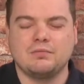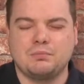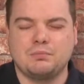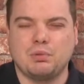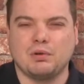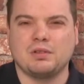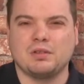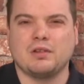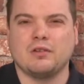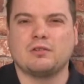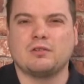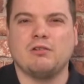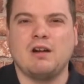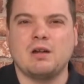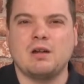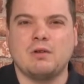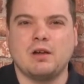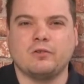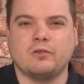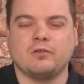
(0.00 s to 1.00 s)
But the
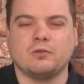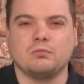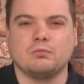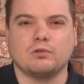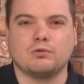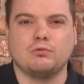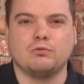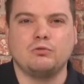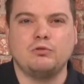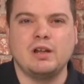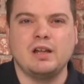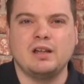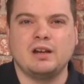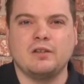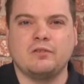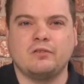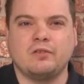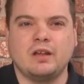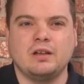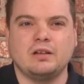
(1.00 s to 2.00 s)
Great Western was really
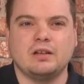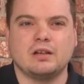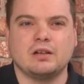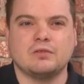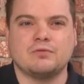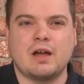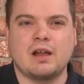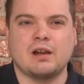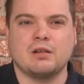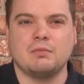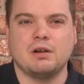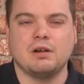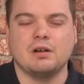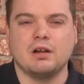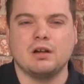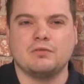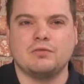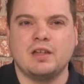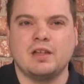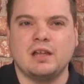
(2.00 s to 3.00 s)
seeing the development
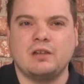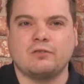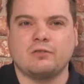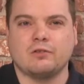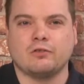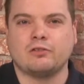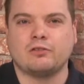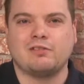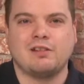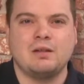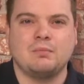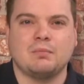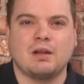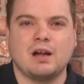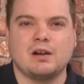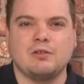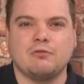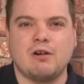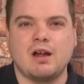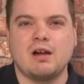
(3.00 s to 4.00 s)
of these. The
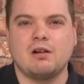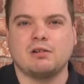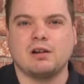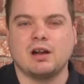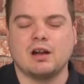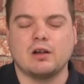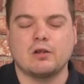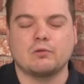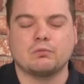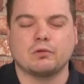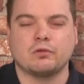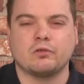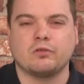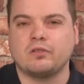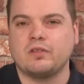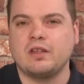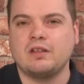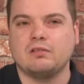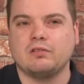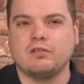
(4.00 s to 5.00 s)
streamlined rail cars were
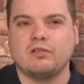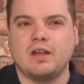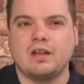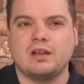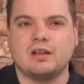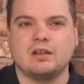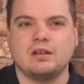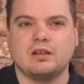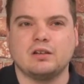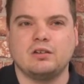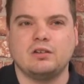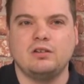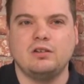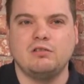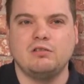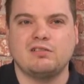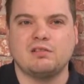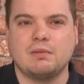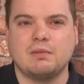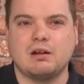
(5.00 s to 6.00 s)
still taking the
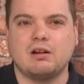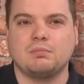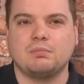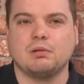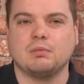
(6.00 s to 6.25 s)
huge amount of